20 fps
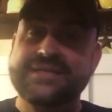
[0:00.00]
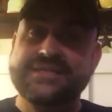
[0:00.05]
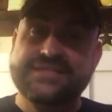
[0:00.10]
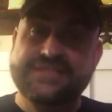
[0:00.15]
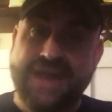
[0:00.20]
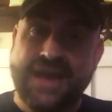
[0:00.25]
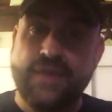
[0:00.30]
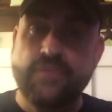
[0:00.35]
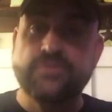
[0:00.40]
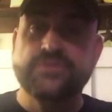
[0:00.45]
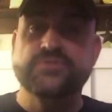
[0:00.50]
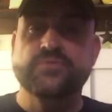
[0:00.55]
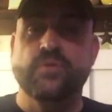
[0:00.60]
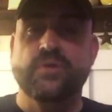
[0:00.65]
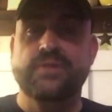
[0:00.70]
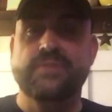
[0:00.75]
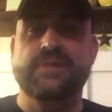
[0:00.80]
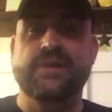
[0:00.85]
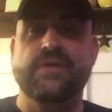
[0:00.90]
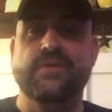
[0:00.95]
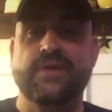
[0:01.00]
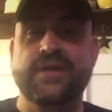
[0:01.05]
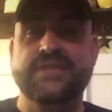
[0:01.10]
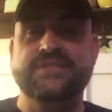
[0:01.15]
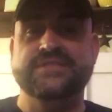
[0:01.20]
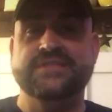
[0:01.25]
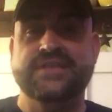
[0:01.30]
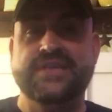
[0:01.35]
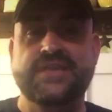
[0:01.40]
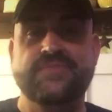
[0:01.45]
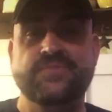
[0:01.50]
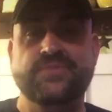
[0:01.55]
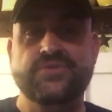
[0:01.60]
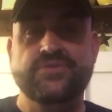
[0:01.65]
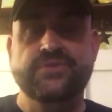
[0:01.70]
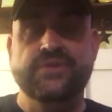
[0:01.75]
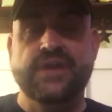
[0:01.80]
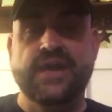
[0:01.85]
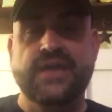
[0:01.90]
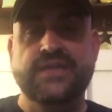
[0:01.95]
That was one of my ways of keeping
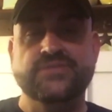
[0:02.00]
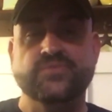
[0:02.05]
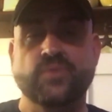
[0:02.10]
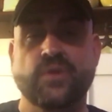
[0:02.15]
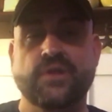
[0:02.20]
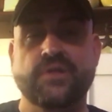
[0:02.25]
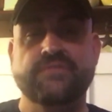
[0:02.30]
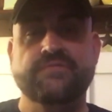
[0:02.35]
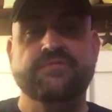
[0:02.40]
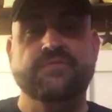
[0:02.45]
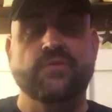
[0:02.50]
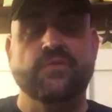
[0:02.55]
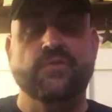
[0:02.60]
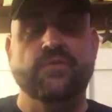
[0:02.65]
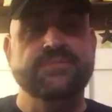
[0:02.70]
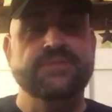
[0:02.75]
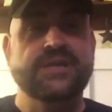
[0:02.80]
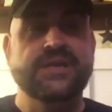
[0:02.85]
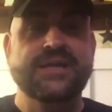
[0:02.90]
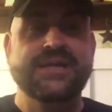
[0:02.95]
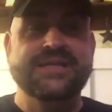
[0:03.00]
you guys well informed.